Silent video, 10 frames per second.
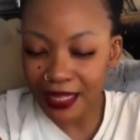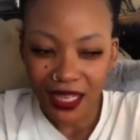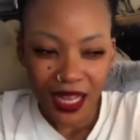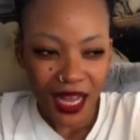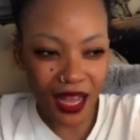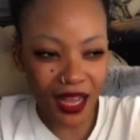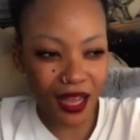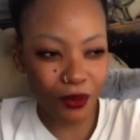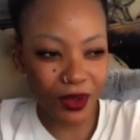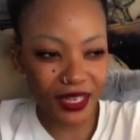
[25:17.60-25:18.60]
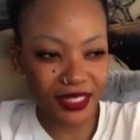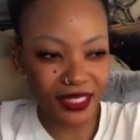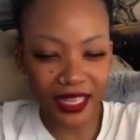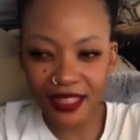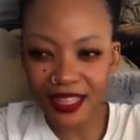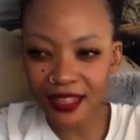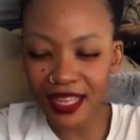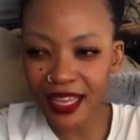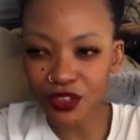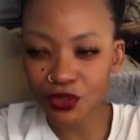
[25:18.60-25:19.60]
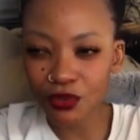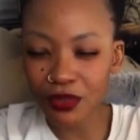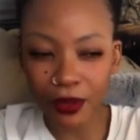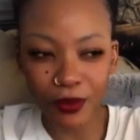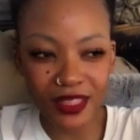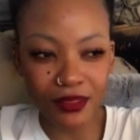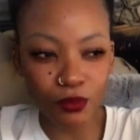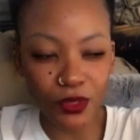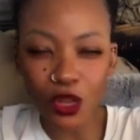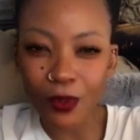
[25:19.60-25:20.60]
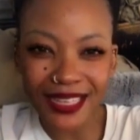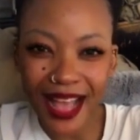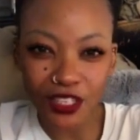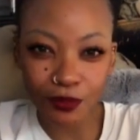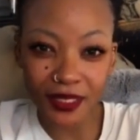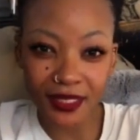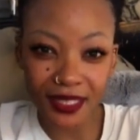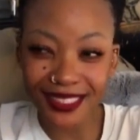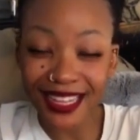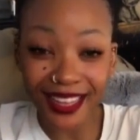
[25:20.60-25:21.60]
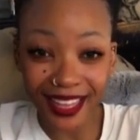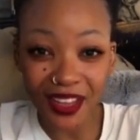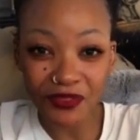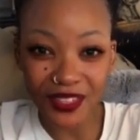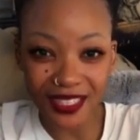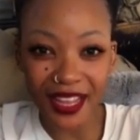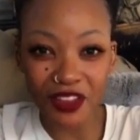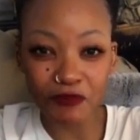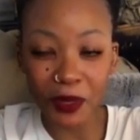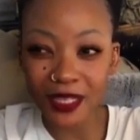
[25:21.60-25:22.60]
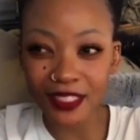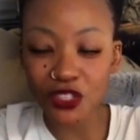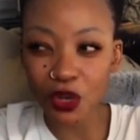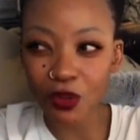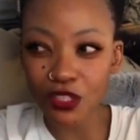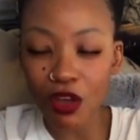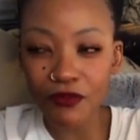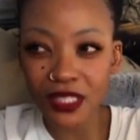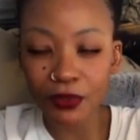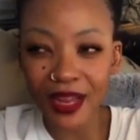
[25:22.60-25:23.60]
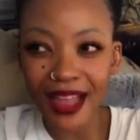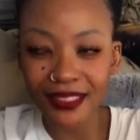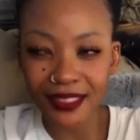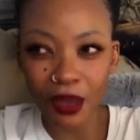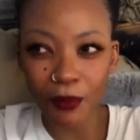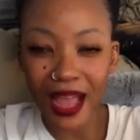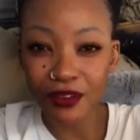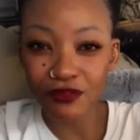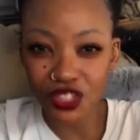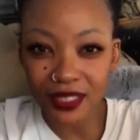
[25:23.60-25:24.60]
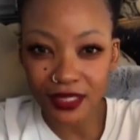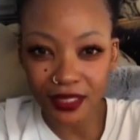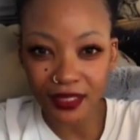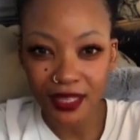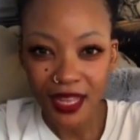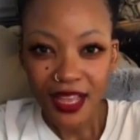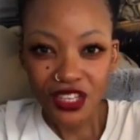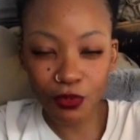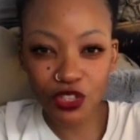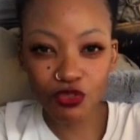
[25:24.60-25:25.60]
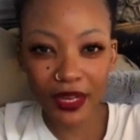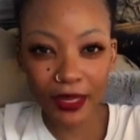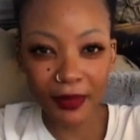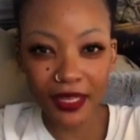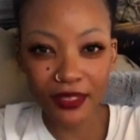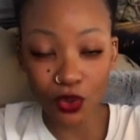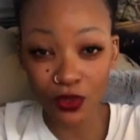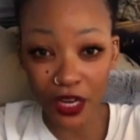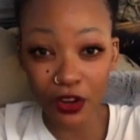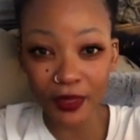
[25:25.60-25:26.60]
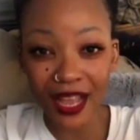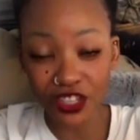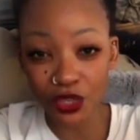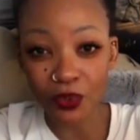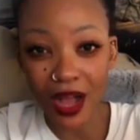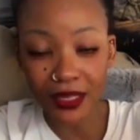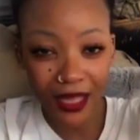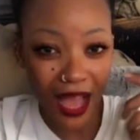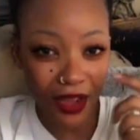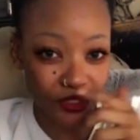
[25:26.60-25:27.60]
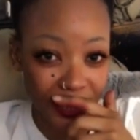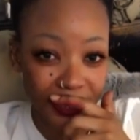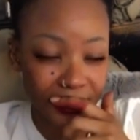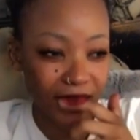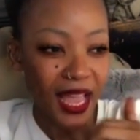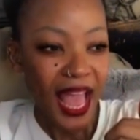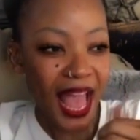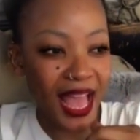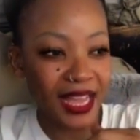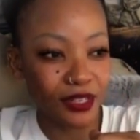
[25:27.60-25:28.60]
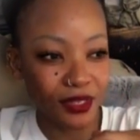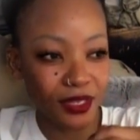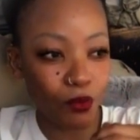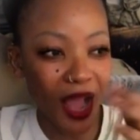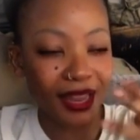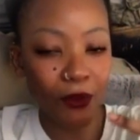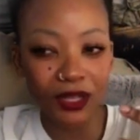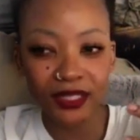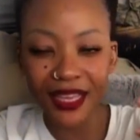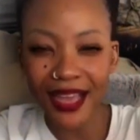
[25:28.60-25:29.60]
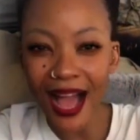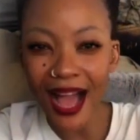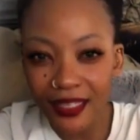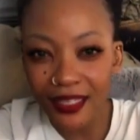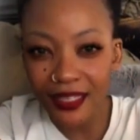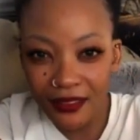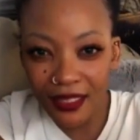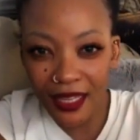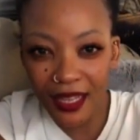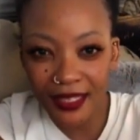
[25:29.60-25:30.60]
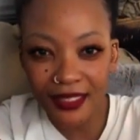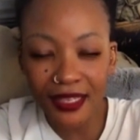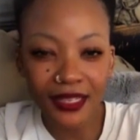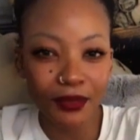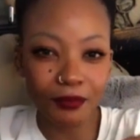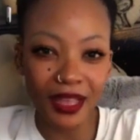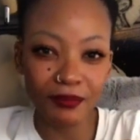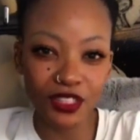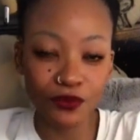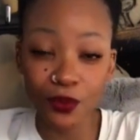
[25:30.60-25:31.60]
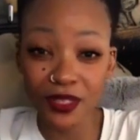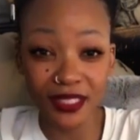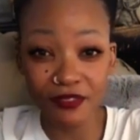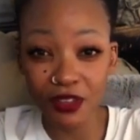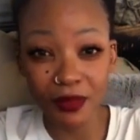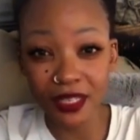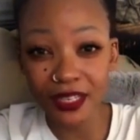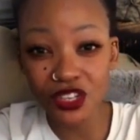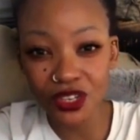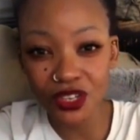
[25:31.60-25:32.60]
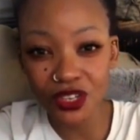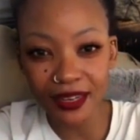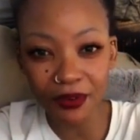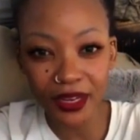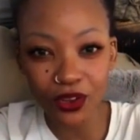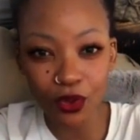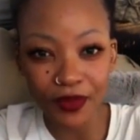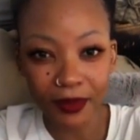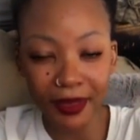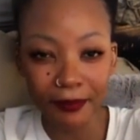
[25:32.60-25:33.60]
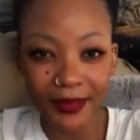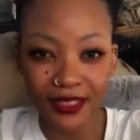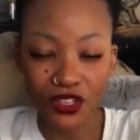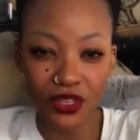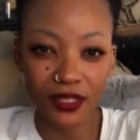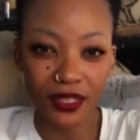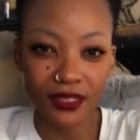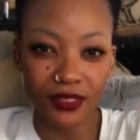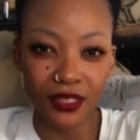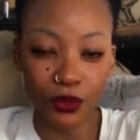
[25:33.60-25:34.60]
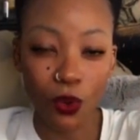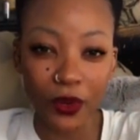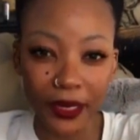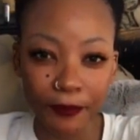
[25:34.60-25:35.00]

Uh, what is this thinking that they can do like with with no attachments? It's naive. It's naive because this chick was obviously reacting that way out of jealousy. She was treating me so terribly as she was out of jealousy. And while I was young, indeed, my this phone is giving me glitches, and I really hope that my message is is, is recording.